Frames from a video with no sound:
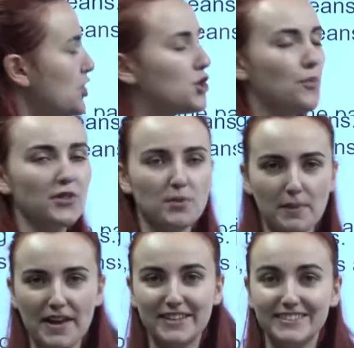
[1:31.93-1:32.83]
you put the
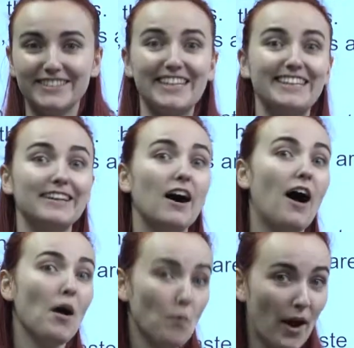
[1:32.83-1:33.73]
beans in
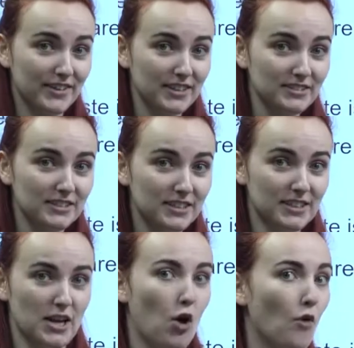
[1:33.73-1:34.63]
hot water
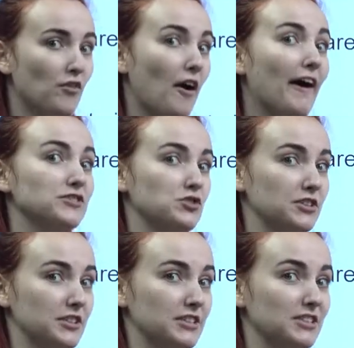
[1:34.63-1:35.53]
over
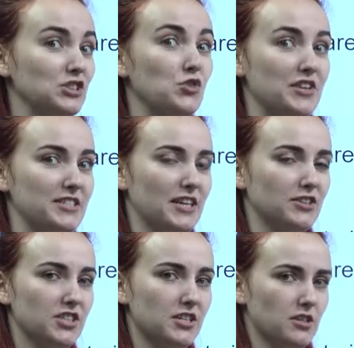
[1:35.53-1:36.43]
100 degrees
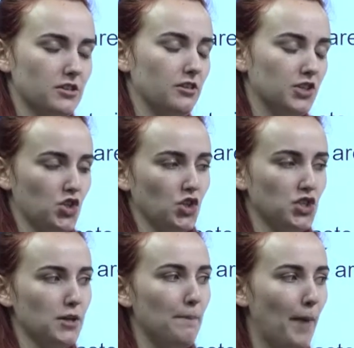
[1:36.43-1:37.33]
Celsius until it starts
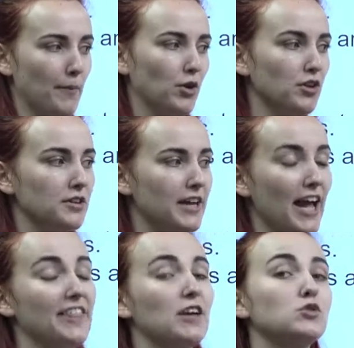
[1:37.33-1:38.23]
to bubble,
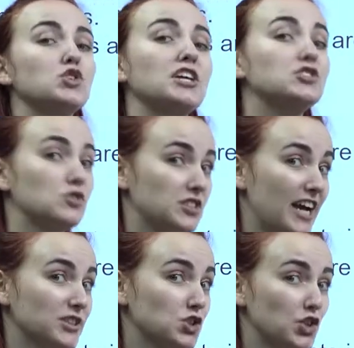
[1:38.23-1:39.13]
and that'll change the
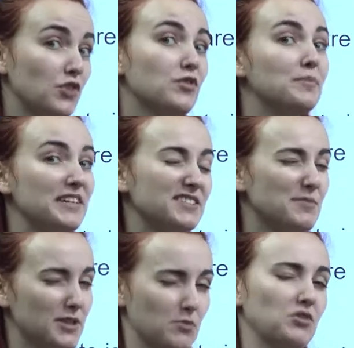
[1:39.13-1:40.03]
texture of the beans,
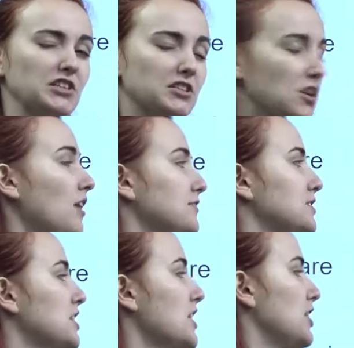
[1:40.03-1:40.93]
make them really soft,
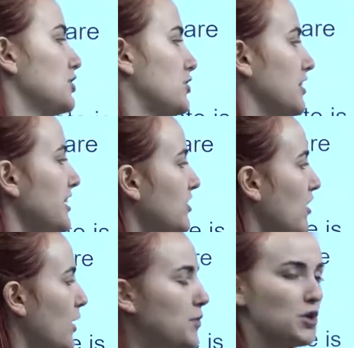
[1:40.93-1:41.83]
so that later
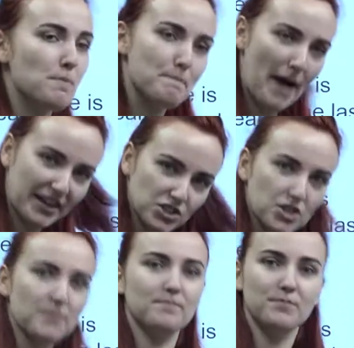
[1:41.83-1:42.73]
on when you mash
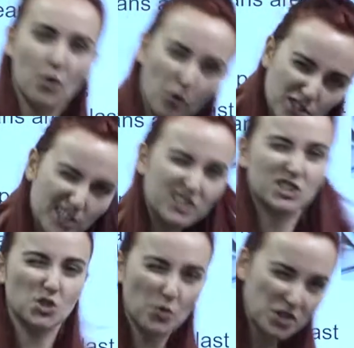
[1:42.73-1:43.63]
them or kind of
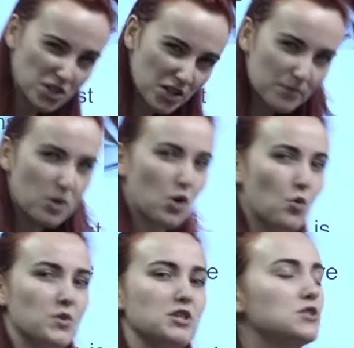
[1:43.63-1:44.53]
squish them
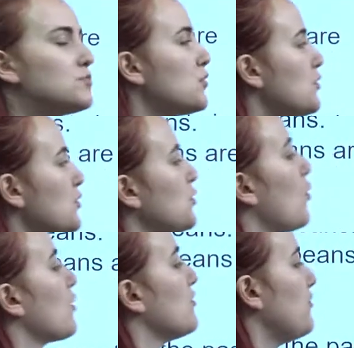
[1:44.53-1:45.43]
with a spoon
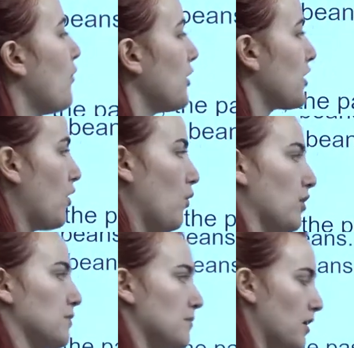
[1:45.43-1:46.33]
or a fork
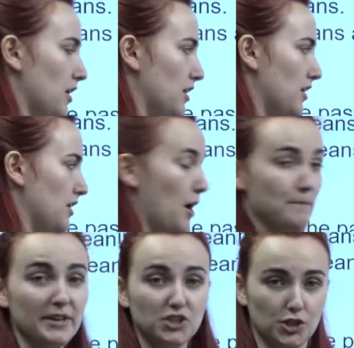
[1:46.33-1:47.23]
or a
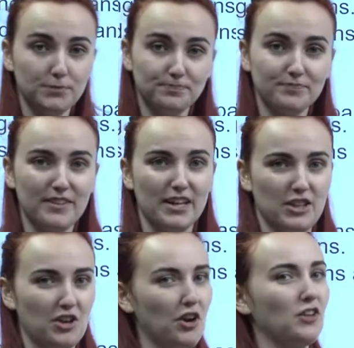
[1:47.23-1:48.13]
mixer,
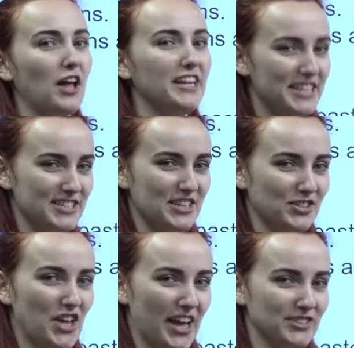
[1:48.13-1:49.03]
they're a lot easier
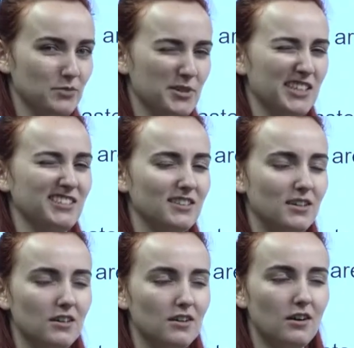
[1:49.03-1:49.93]
to handle because
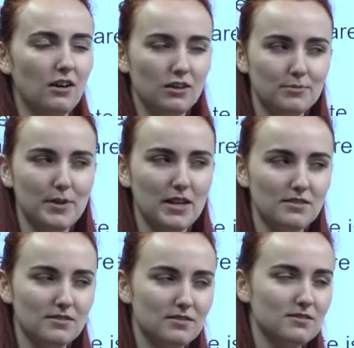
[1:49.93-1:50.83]
hard
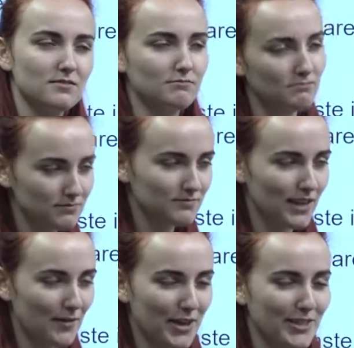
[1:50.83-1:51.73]
beans,
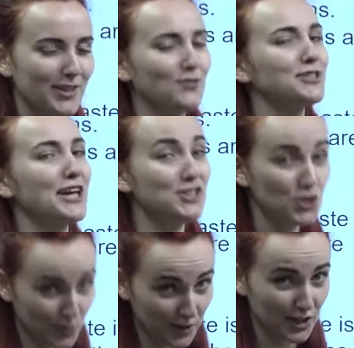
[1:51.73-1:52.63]
they don't taste
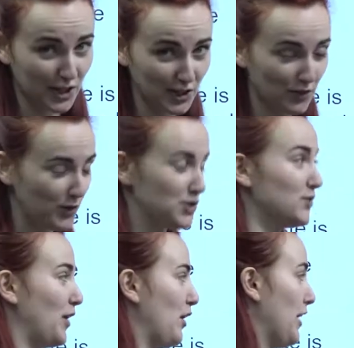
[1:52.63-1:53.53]
super good, first of
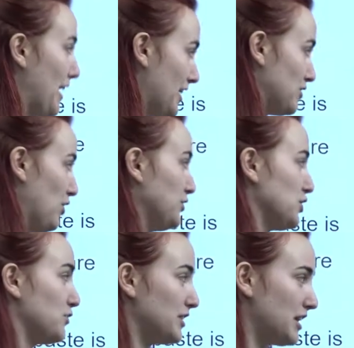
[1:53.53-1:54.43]
all, and they're also
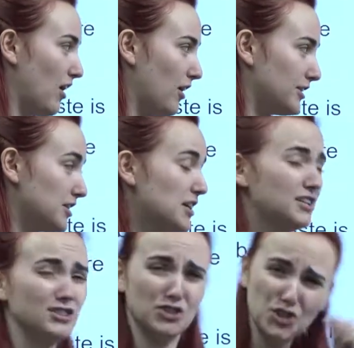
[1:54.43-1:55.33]
really hard
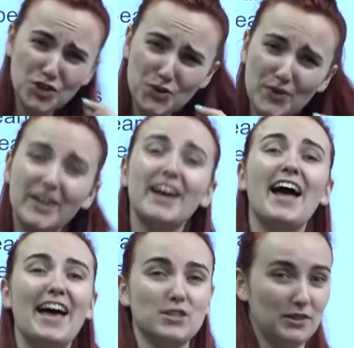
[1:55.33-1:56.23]
to chew
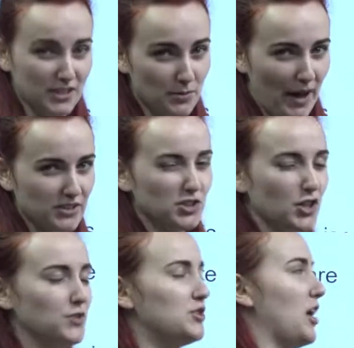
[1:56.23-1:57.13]
as well as to mash,
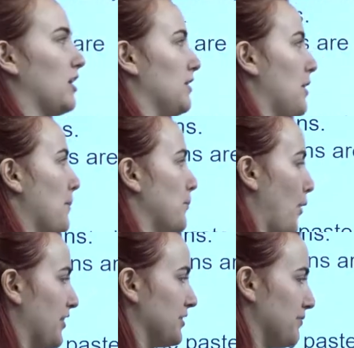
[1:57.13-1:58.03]
so you gotta
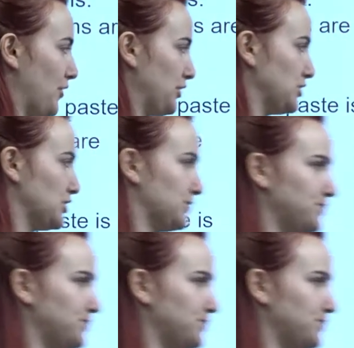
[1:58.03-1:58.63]
boil them first.